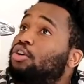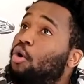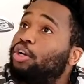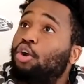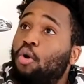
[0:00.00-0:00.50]

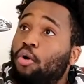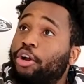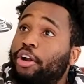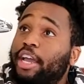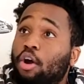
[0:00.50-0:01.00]
go in the
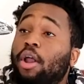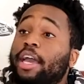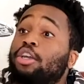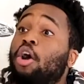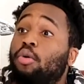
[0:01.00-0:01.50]
corner and go
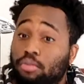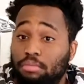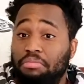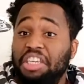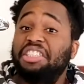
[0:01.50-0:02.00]
like, yo,
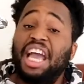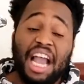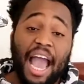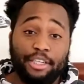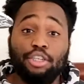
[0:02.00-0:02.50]
he's that
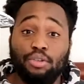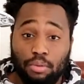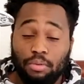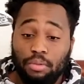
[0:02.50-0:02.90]
guy too.